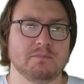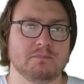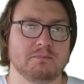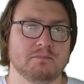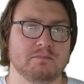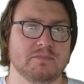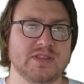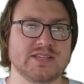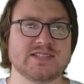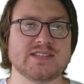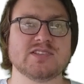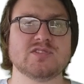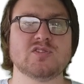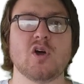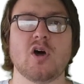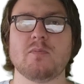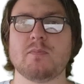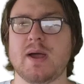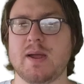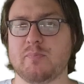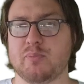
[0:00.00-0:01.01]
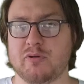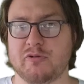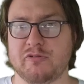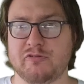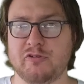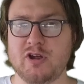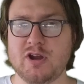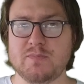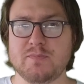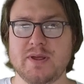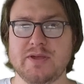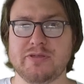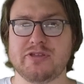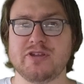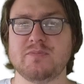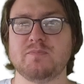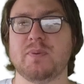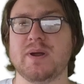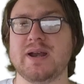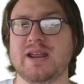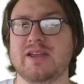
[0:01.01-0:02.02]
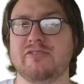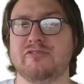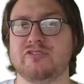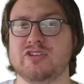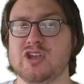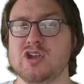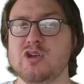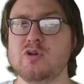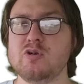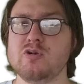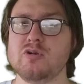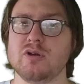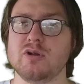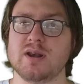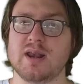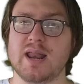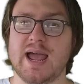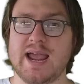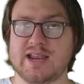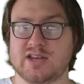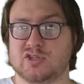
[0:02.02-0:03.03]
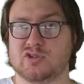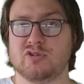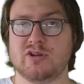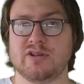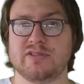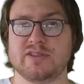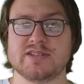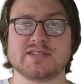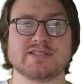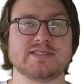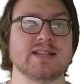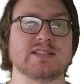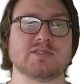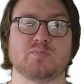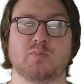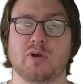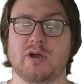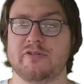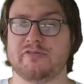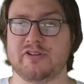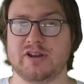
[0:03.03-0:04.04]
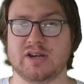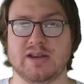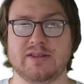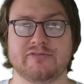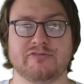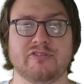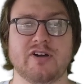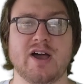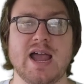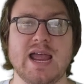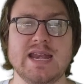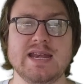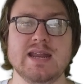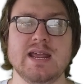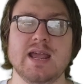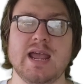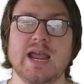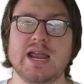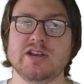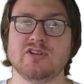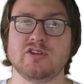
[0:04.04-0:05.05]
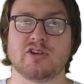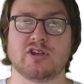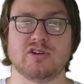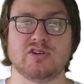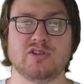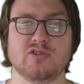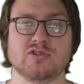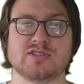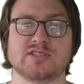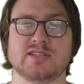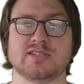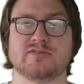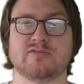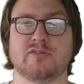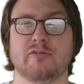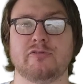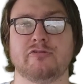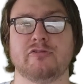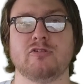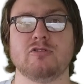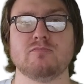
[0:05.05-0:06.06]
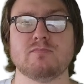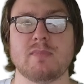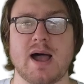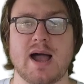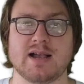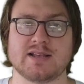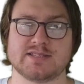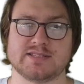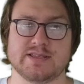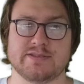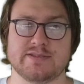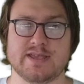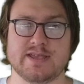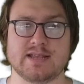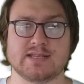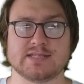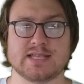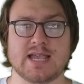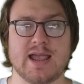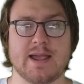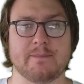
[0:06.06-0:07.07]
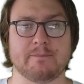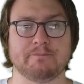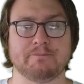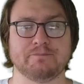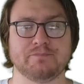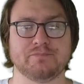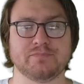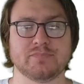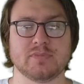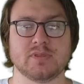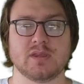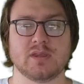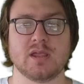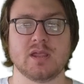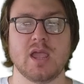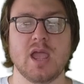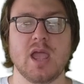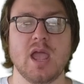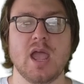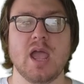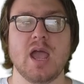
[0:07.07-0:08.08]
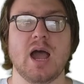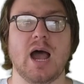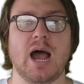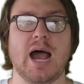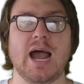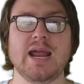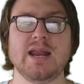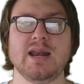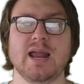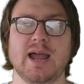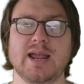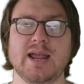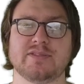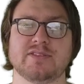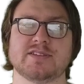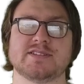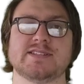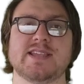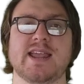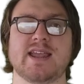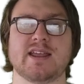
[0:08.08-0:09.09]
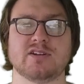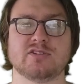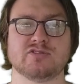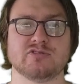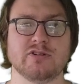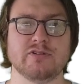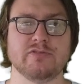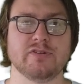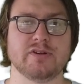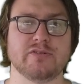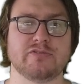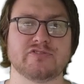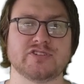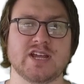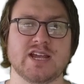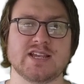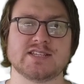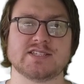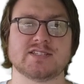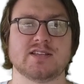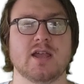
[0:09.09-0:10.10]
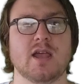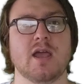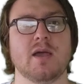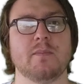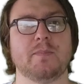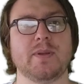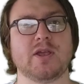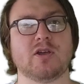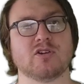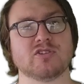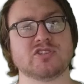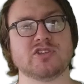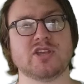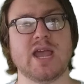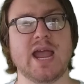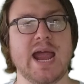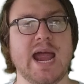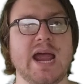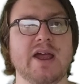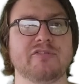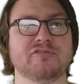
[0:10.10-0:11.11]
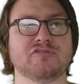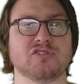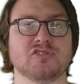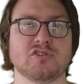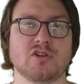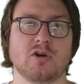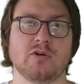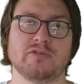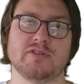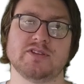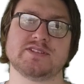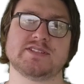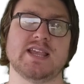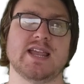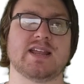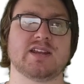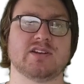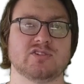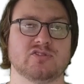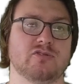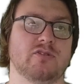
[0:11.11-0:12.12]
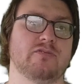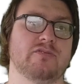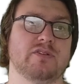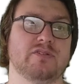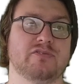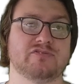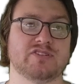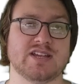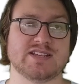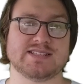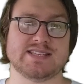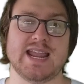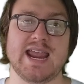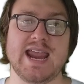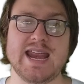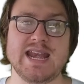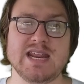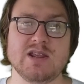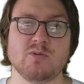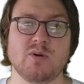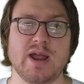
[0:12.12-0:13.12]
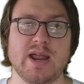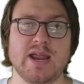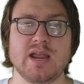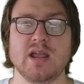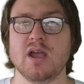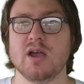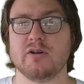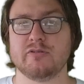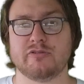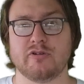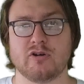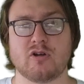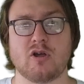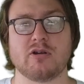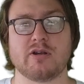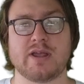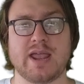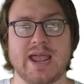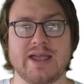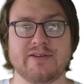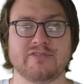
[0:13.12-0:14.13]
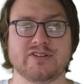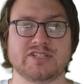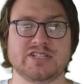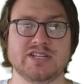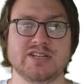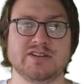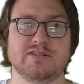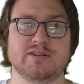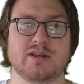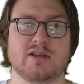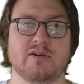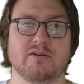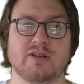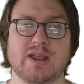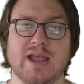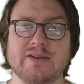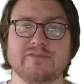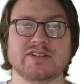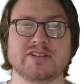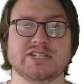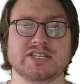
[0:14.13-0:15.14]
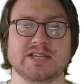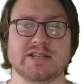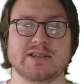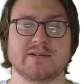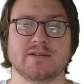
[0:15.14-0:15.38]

This is not my preferred method, but if you like doing this, that's perfectly fine, and you can use this for full marks in the exam. I like the second derivative test because you have to know the second derivative test anyway for concavity.